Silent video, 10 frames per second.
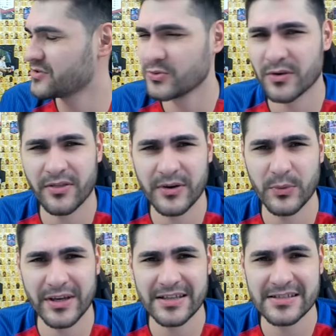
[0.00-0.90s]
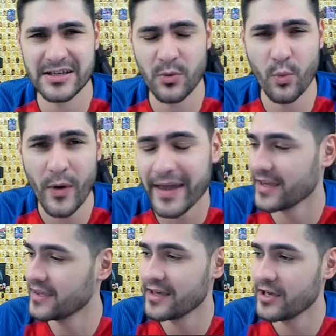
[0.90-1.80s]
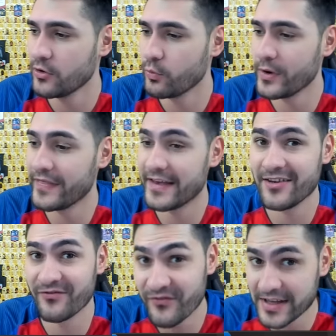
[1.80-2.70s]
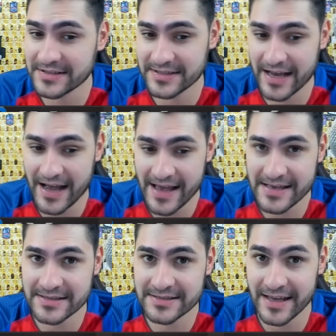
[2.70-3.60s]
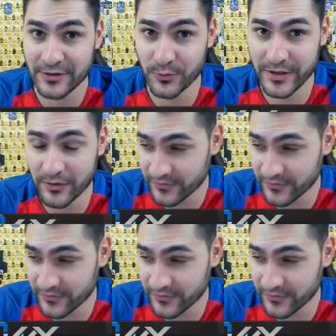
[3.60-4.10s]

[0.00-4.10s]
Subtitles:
or three weekends away with events, guys. And without